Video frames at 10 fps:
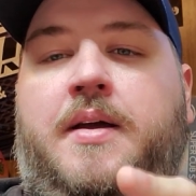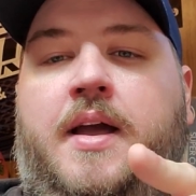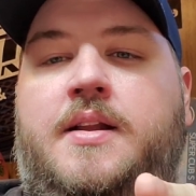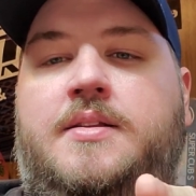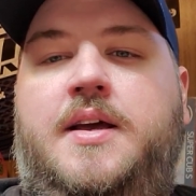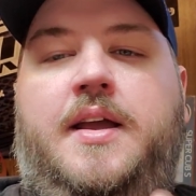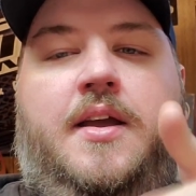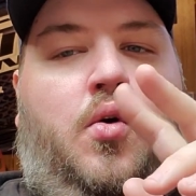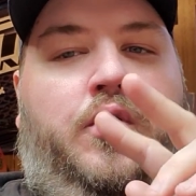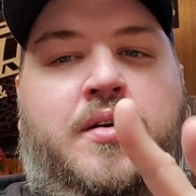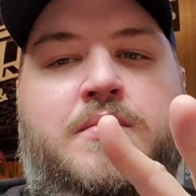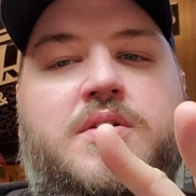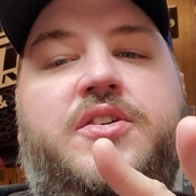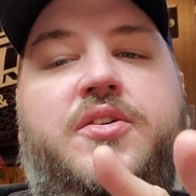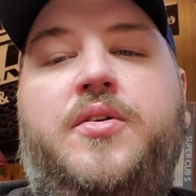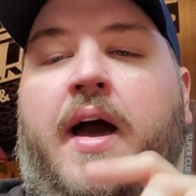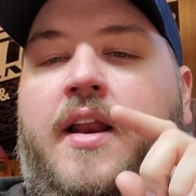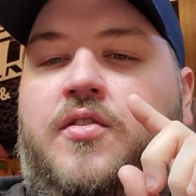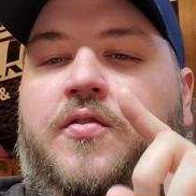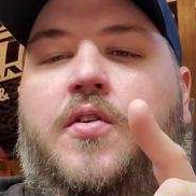I got to tell you, old number 2
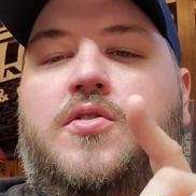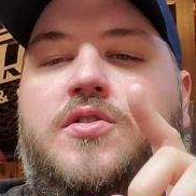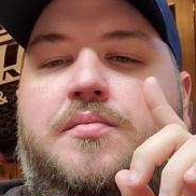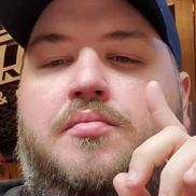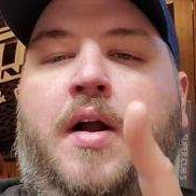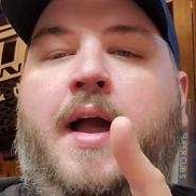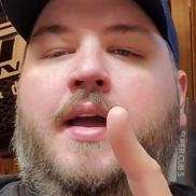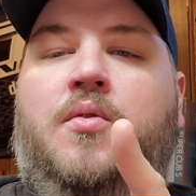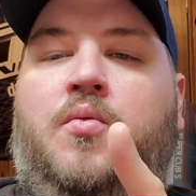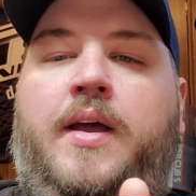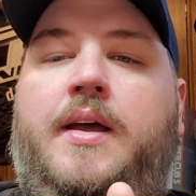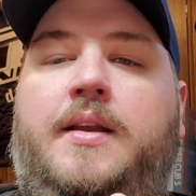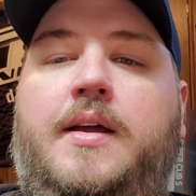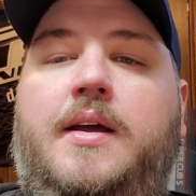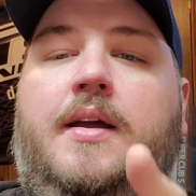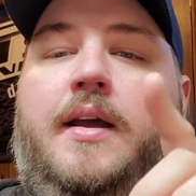got its first bracket win